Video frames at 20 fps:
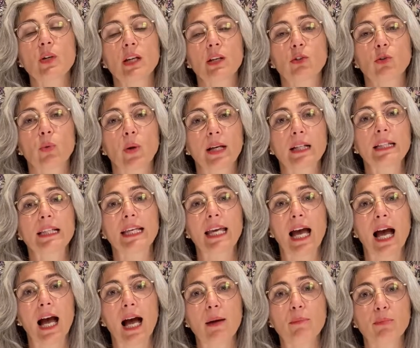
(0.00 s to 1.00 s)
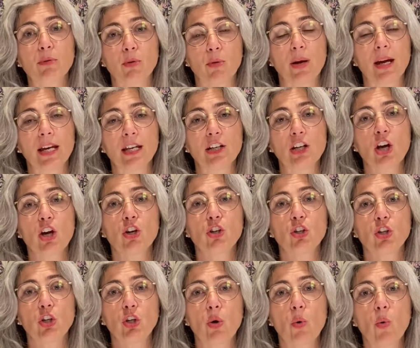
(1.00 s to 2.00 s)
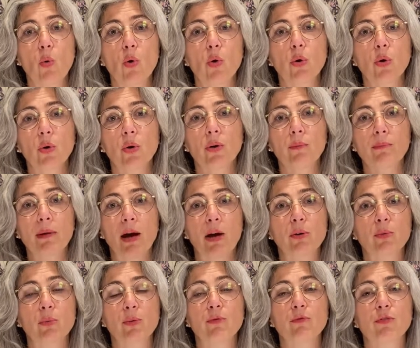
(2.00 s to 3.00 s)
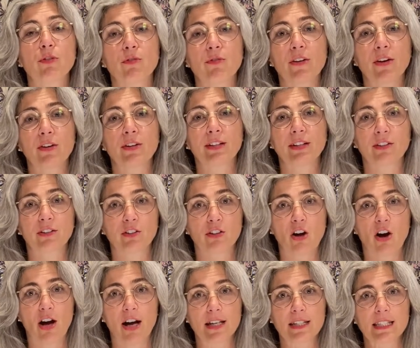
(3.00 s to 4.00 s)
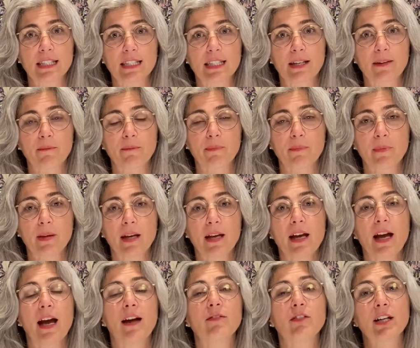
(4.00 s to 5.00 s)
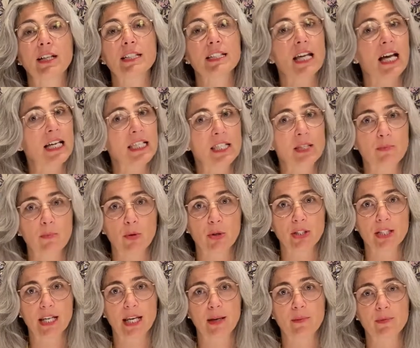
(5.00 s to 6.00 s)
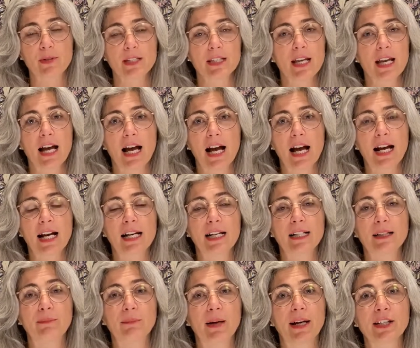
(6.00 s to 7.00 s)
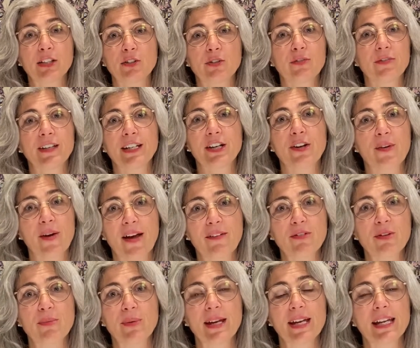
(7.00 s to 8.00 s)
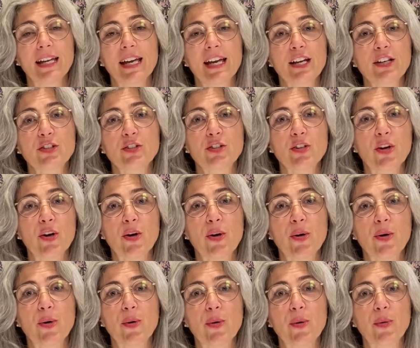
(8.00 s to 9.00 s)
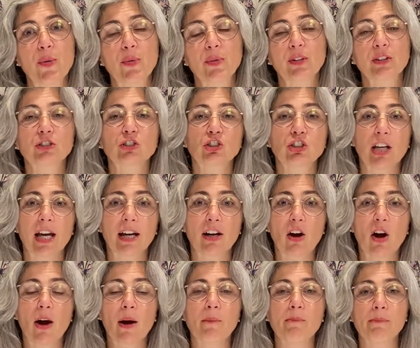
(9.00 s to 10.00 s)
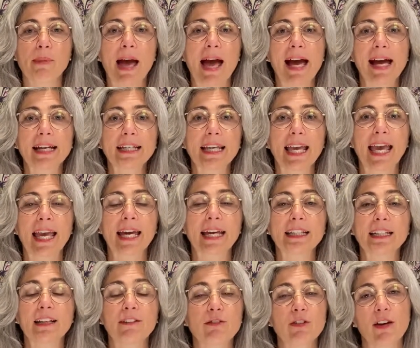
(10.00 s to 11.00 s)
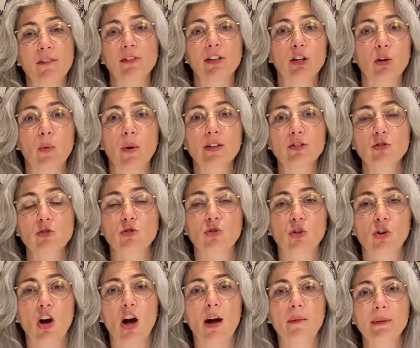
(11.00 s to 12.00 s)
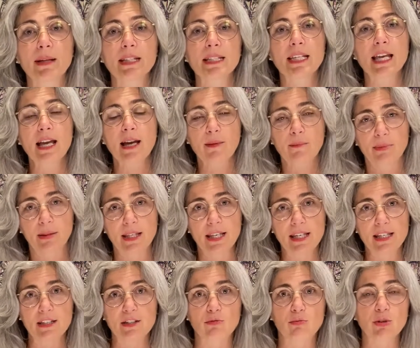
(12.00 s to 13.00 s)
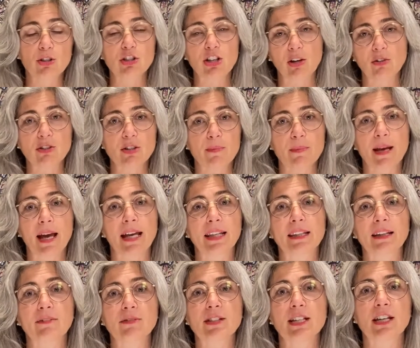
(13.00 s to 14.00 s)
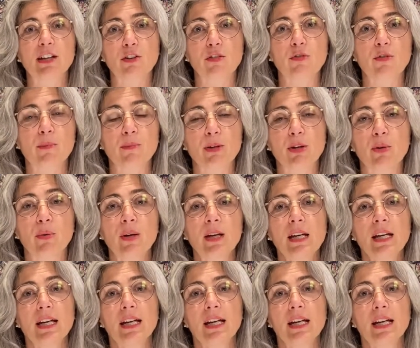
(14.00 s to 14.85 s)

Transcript: can quickly upgrade your powder room for very little cost. I've got tons more tips. I do a video every week, so check on back. And if you have any questions or comments, please reach out to me. I'd love to hear from you.